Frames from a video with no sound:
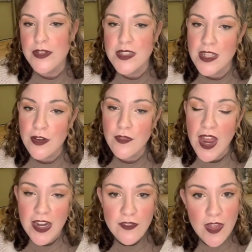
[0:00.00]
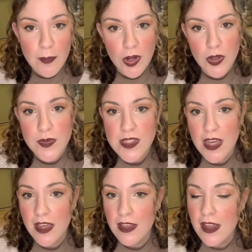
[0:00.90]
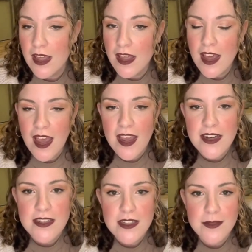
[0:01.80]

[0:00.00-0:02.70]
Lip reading: see if any of them are using, and